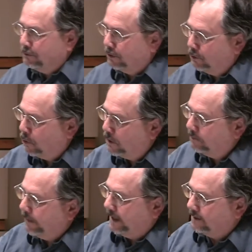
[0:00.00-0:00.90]
The
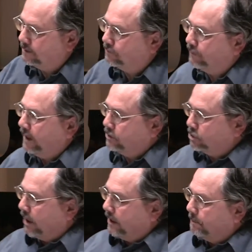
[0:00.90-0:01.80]
Lord make his face
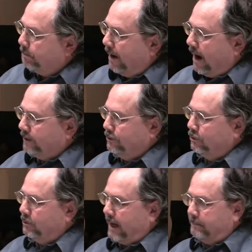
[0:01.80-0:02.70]
shine upon
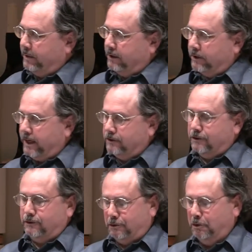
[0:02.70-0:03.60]
you and be
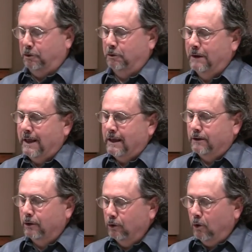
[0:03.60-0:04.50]
gracious to you.
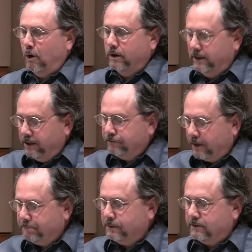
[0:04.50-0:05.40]
The Lord lift
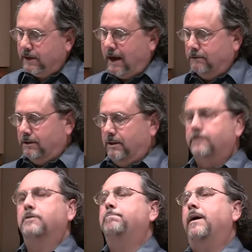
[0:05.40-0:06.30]
up his
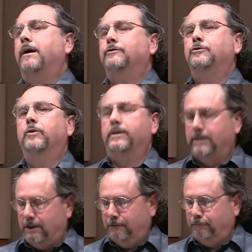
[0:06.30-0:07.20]
countenance upon you
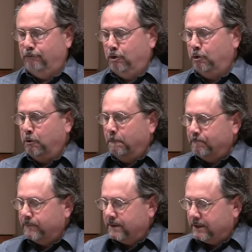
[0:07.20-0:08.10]
and give
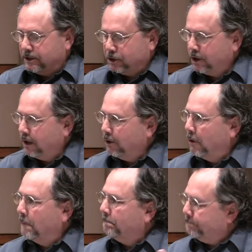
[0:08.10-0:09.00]
you
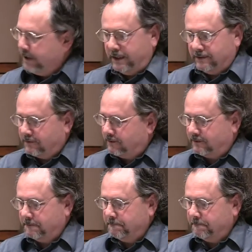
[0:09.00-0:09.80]
shalom, peace.